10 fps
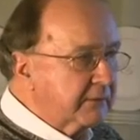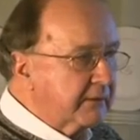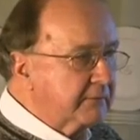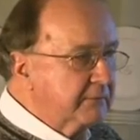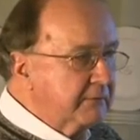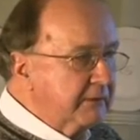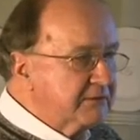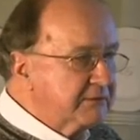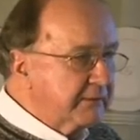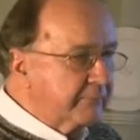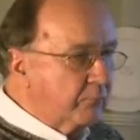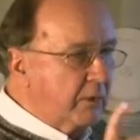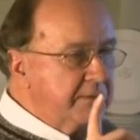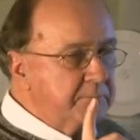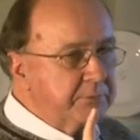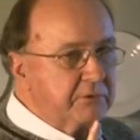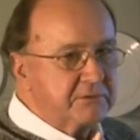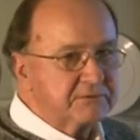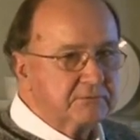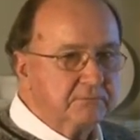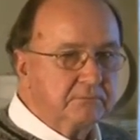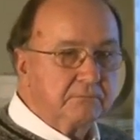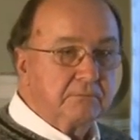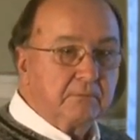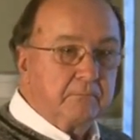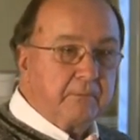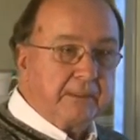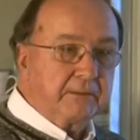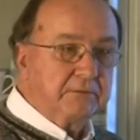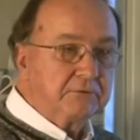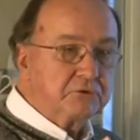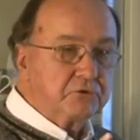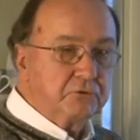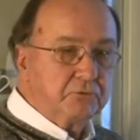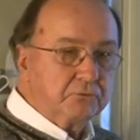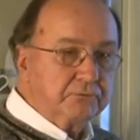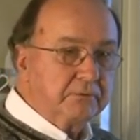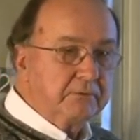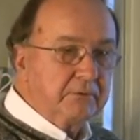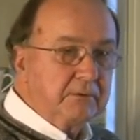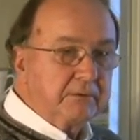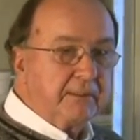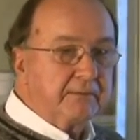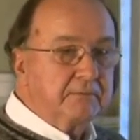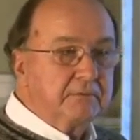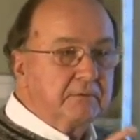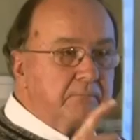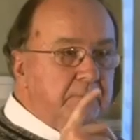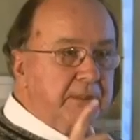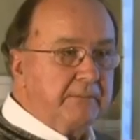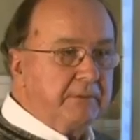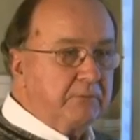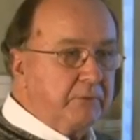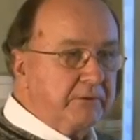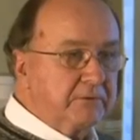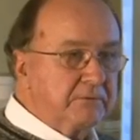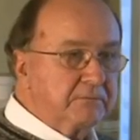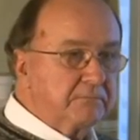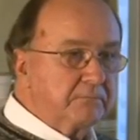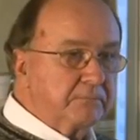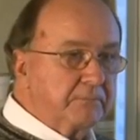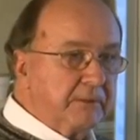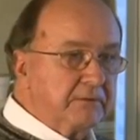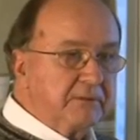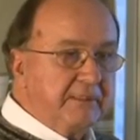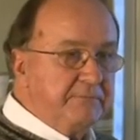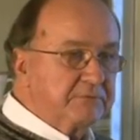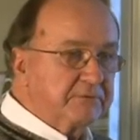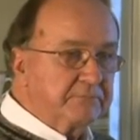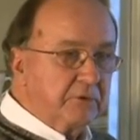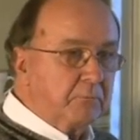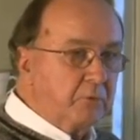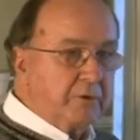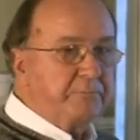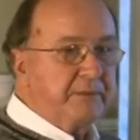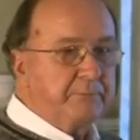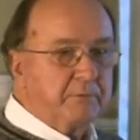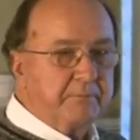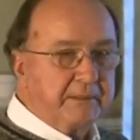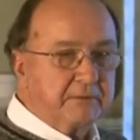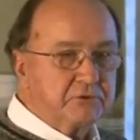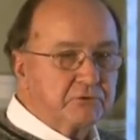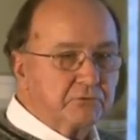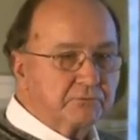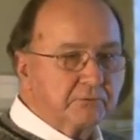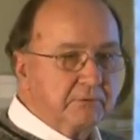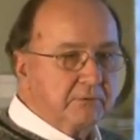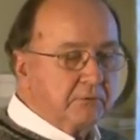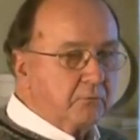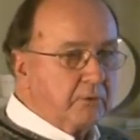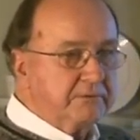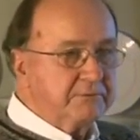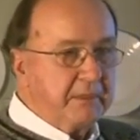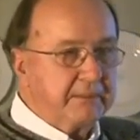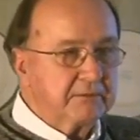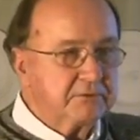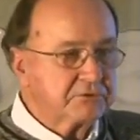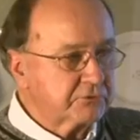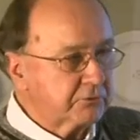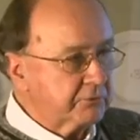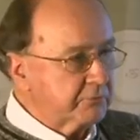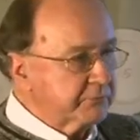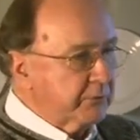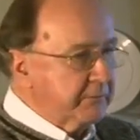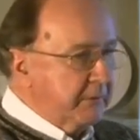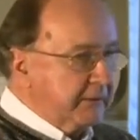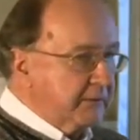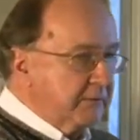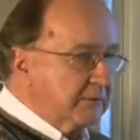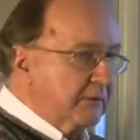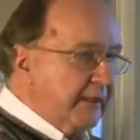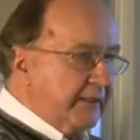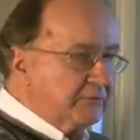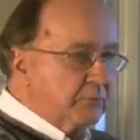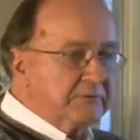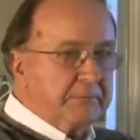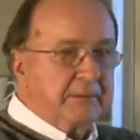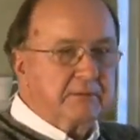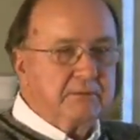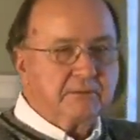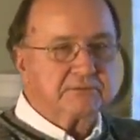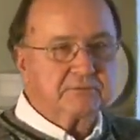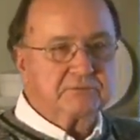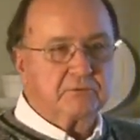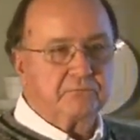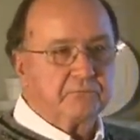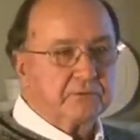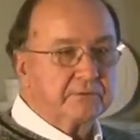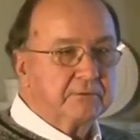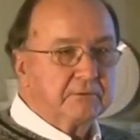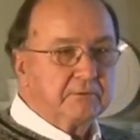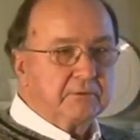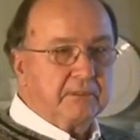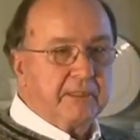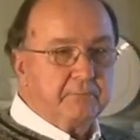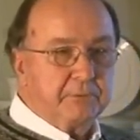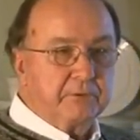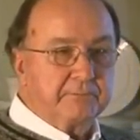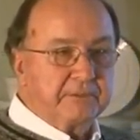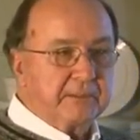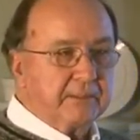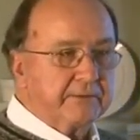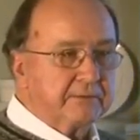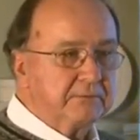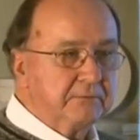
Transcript: uh, instead of one person making the shoe, that maybe we could get teams of, you know, more people making shoes. One's making the soles, one making the last, one making this, and so forth, and then put them together